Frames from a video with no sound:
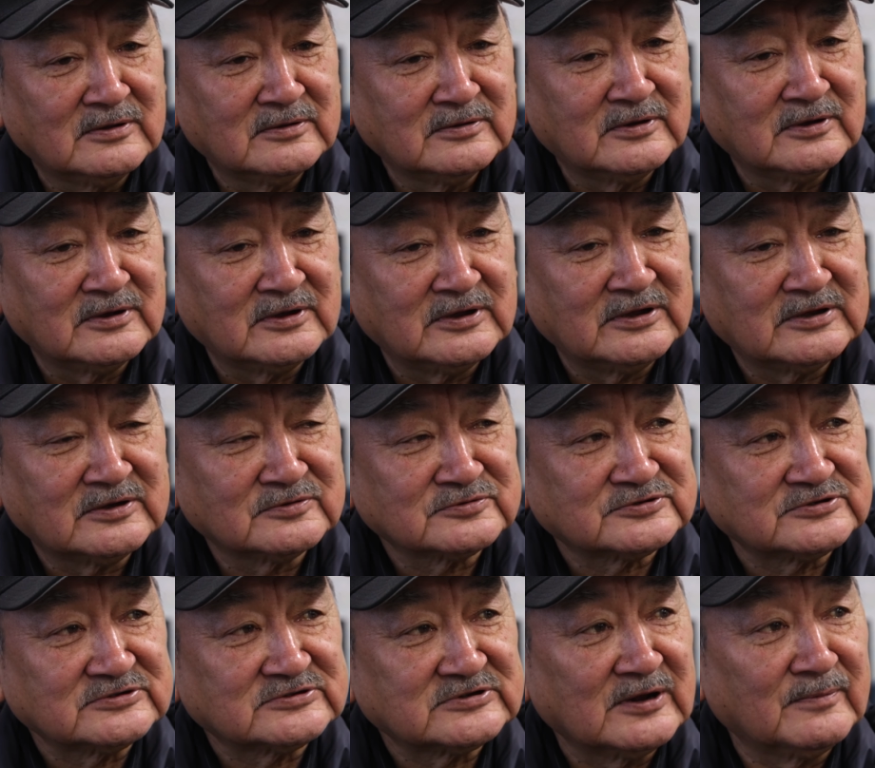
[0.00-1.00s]
the
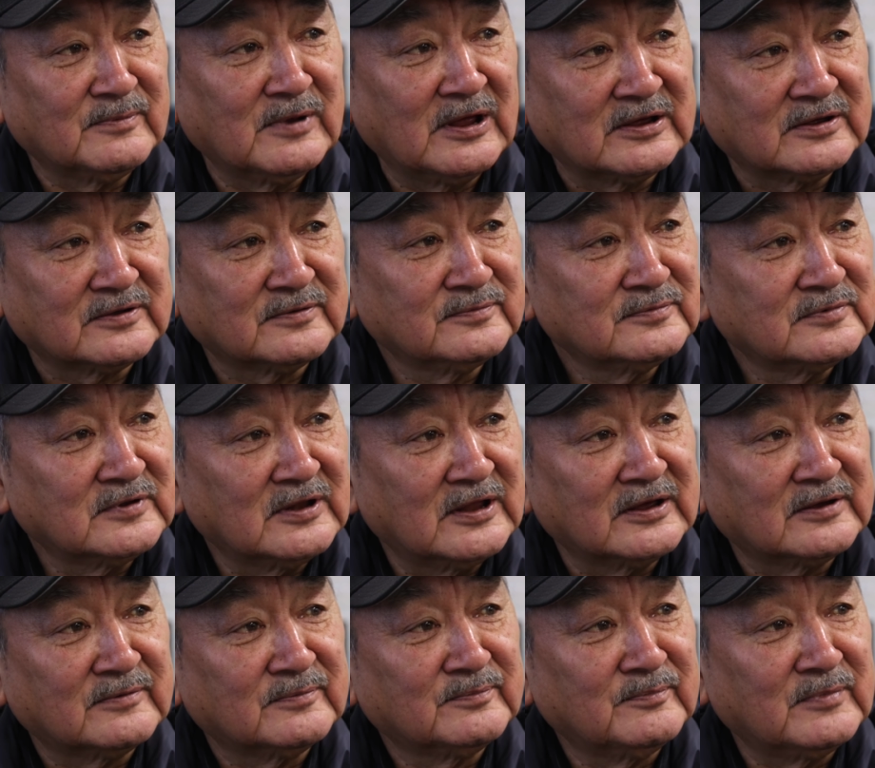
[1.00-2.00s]
ecosystem, like
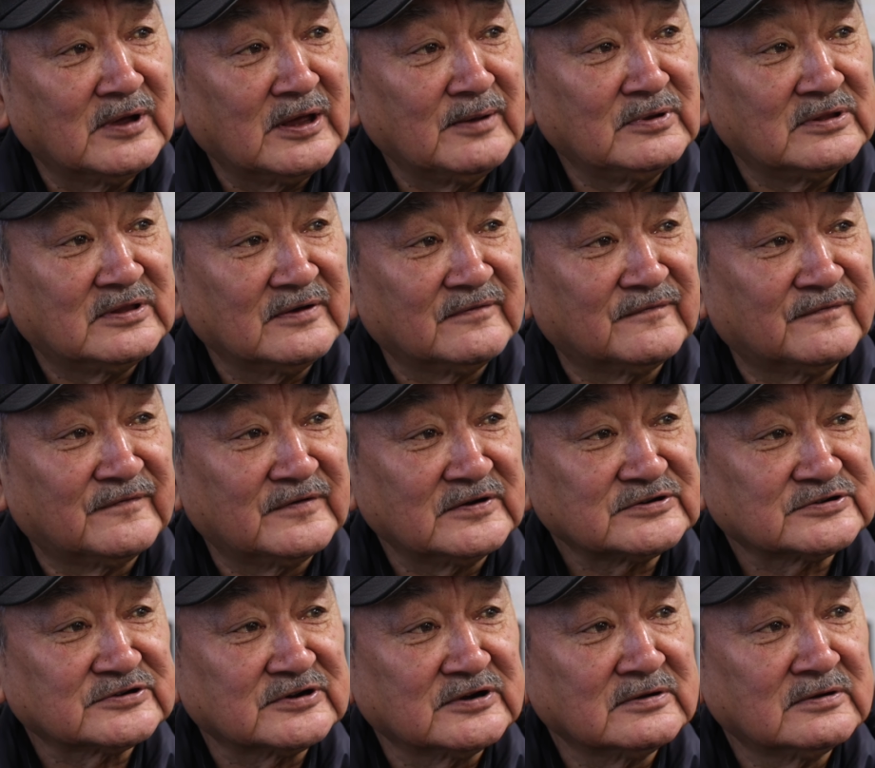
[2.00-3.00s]
maybe the
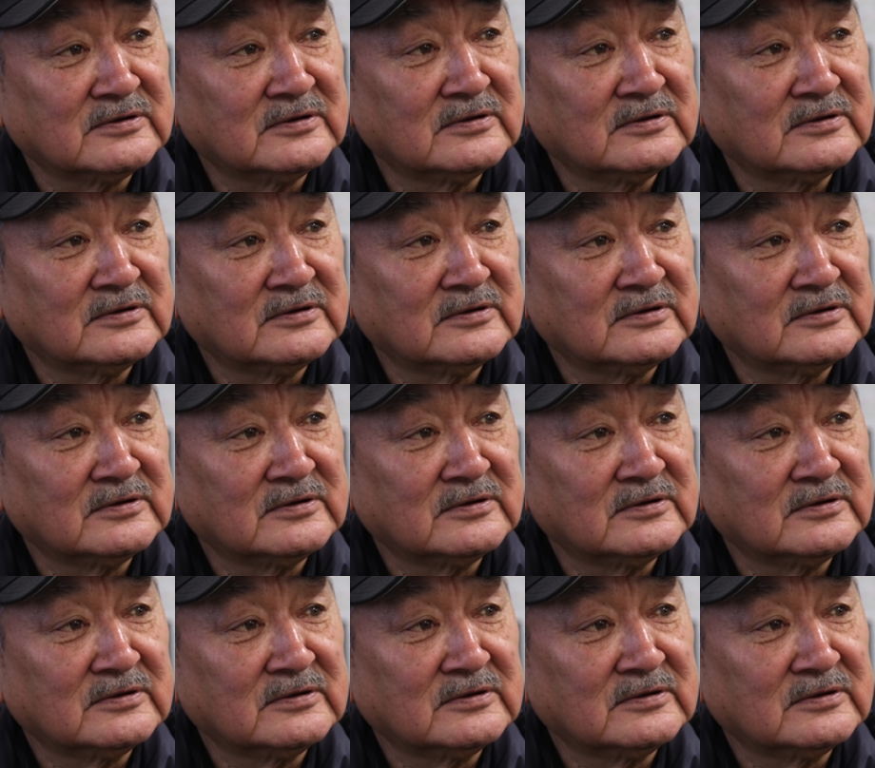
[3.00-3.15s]
fish, eh?